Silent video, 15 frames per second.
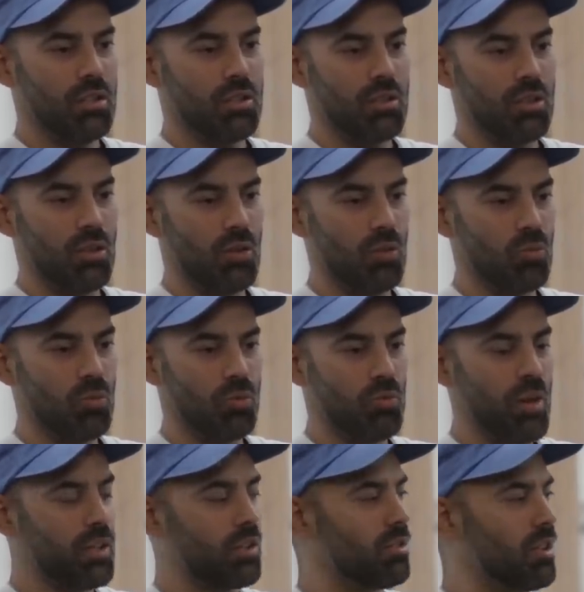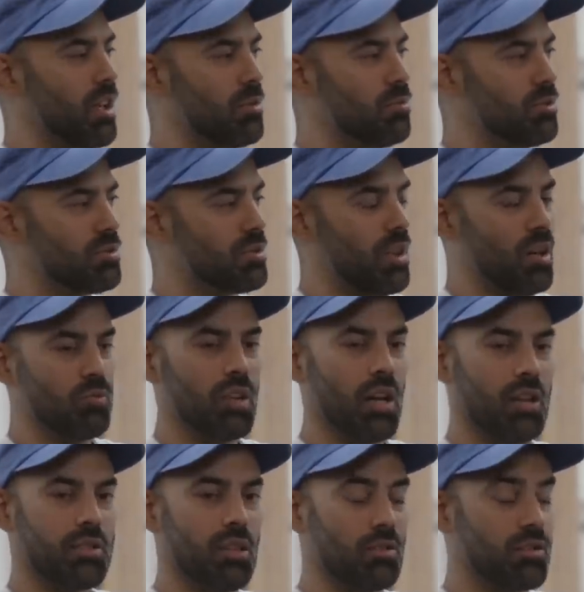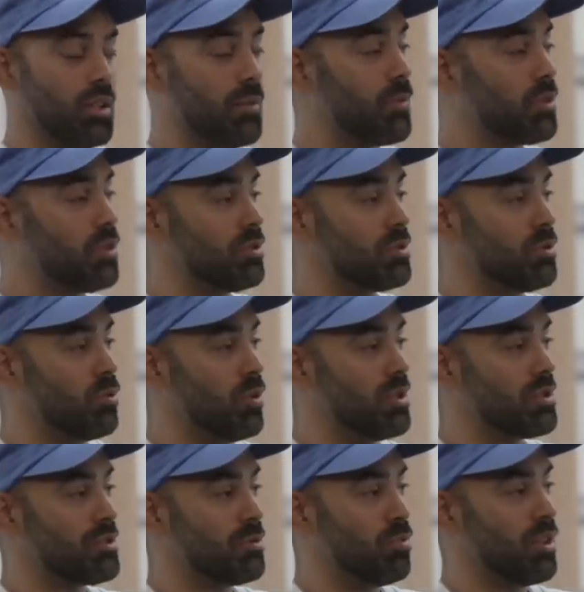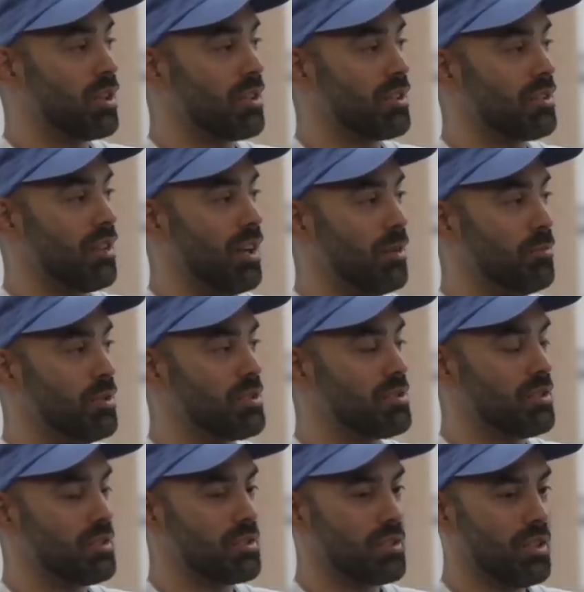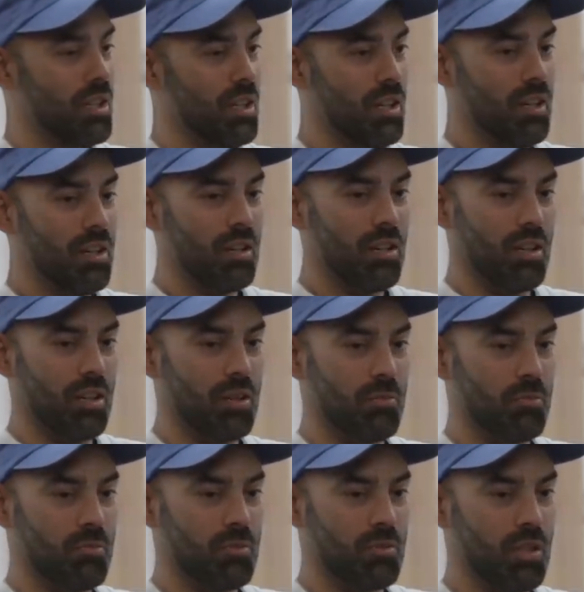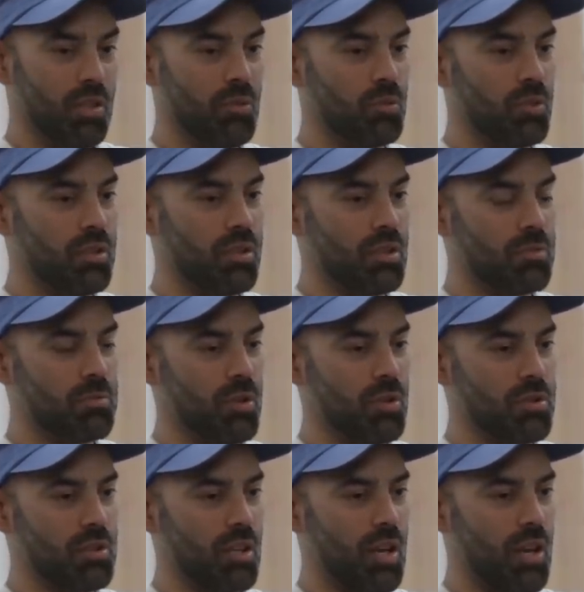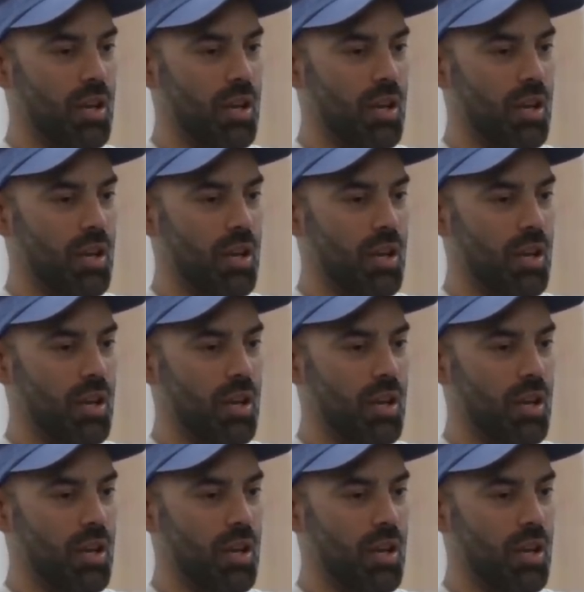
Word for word: you know, with record labels. And I realized how difficult it was to break into that business, mm-hmm. um, even with the experience that